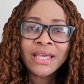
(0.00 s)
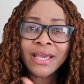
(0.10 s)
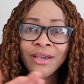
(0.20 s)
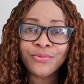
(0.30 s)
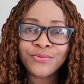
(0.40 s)

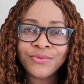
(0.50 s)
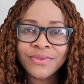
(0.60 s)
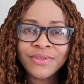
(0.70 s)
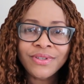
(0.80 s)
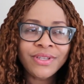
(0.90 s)
if
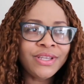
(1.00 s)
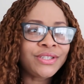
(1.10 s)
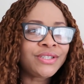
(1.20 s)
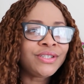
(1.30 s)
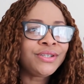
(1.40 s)

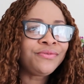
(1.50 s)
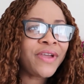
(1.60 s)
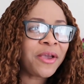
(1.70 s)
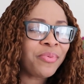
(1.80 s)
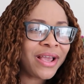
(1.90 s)
is
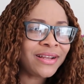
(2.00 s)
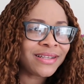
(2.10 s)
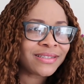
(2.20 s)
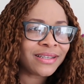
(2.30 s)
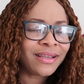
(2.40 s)
fake
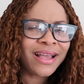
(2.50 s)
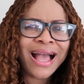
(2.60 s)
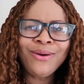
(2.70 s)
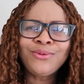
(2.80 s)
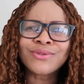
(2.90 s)
pregnancy,
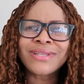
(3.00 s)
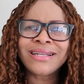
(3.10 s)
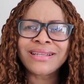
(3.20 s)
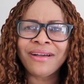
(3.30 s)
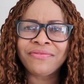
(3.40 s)
how does
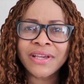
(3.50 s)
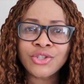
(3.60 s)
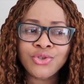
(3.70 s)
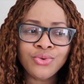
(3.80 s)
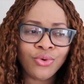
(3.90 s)
that
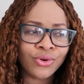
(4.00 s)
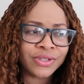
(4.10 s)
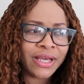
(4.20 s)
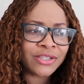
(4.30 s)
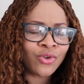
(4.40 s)
affect you or
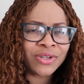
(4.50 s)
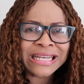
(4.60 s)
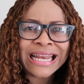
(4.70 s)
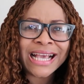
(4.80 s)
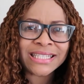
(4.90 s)

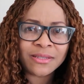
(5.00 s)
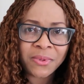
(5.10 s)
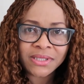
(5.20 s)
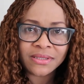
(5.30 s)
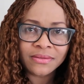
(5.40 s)
the next
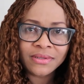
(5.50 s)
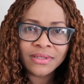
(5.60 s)
person?